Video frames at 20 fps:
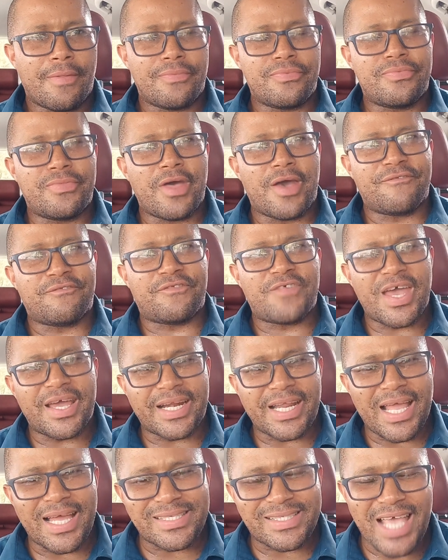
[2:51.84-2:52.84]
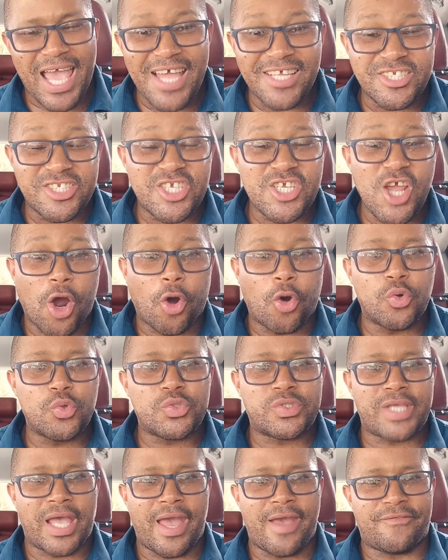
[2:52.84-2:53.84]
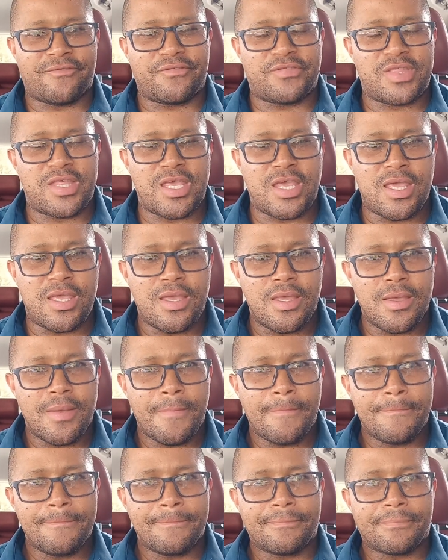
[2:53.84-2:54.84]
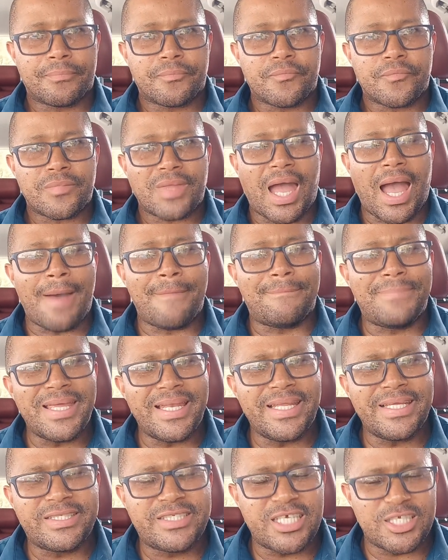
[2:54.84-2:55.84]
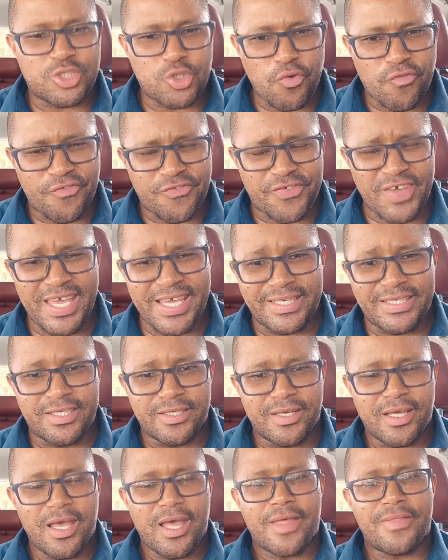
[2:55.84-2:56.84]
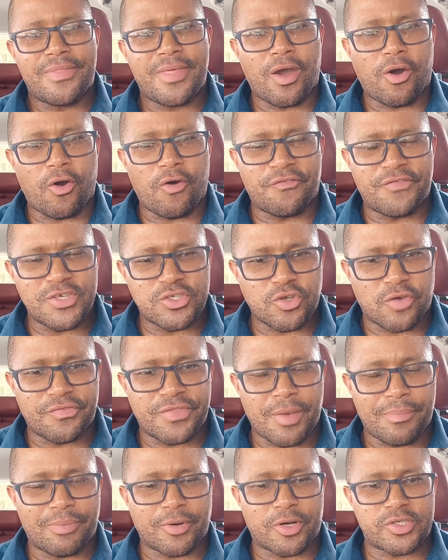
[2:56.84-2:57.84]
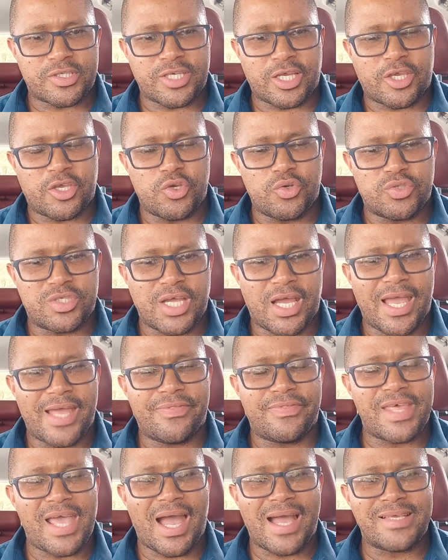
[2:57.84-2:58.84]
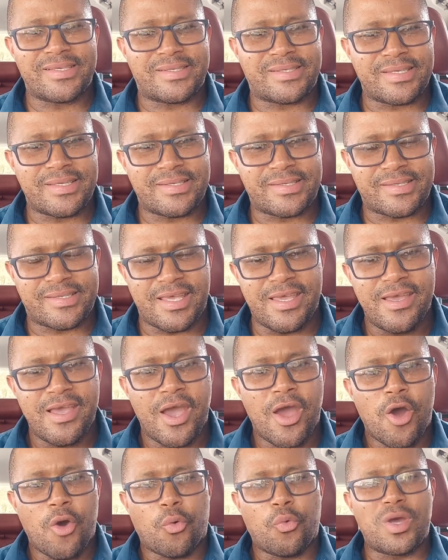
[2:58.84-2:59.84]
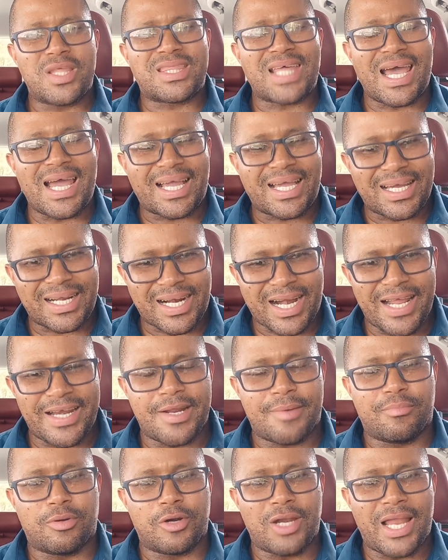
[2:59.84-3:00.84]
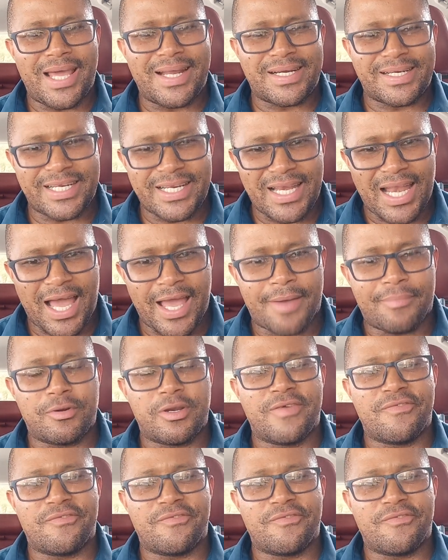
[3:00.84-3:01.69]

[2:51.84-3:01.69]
The various NGOs have the ability to feed the Office of the Prosecutor at the ICC with credible and reliable